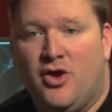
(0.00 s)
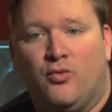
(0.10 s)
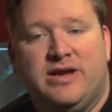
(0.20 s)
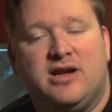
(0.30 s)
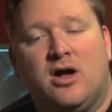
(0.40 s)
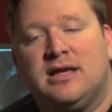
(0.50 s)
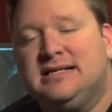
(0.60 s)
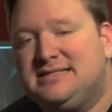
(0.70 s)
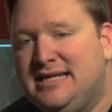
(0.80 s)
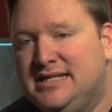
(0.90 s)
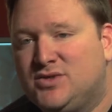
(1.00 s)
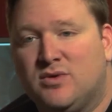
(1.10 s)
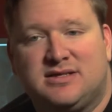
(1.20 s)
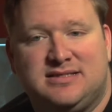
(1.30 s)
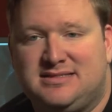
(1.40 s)
Recalling scenes
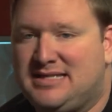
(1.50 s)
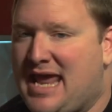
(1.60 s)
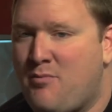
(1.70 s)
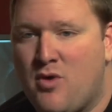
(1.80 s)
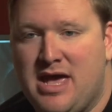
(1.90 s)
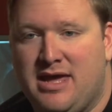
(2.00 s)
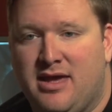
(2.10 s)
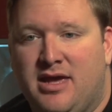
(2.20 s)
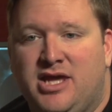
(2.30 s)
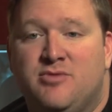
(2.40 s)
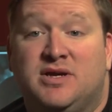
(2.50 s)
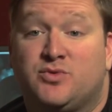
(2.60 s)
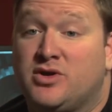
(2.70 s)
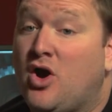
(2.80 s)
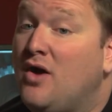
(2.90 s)
works the same way. You must
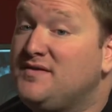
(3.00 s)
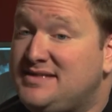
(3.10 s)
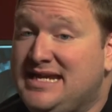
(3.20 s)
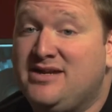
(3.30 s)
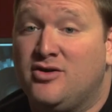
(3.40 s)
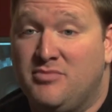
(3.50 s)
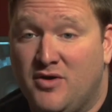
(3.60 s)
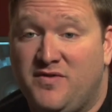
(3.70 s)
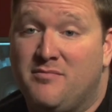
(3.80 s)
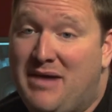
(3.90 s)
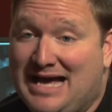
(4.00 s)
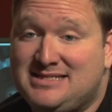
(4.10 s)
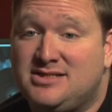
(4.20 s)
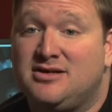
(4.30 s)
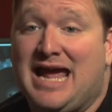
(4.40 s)
recall the scene on both the
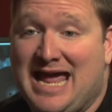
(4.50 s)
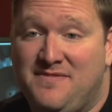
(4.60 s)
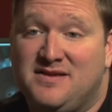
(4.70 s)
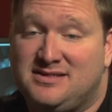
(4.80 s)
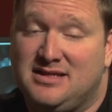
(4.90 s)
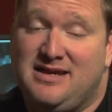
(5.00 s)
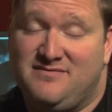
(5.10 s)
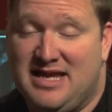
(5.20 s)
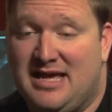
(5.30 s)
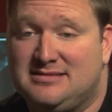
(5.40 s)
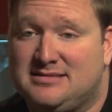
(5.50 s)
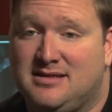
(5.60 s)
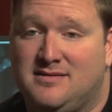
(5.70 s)
master and the slave desk.